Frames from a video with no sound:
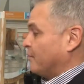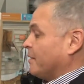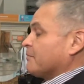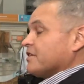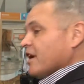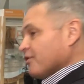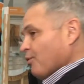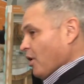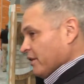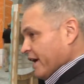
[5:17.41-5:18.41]
remember the
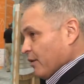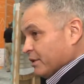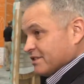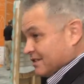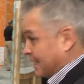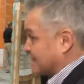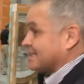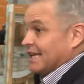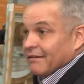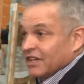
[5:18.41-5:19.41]
other wall now, which is like
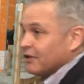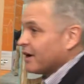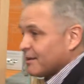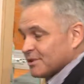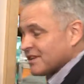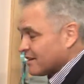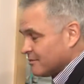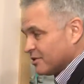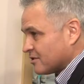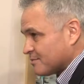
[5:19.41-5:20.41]
70 or 80% of
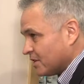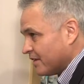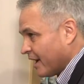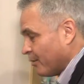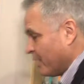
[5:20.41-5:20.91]
the builders build that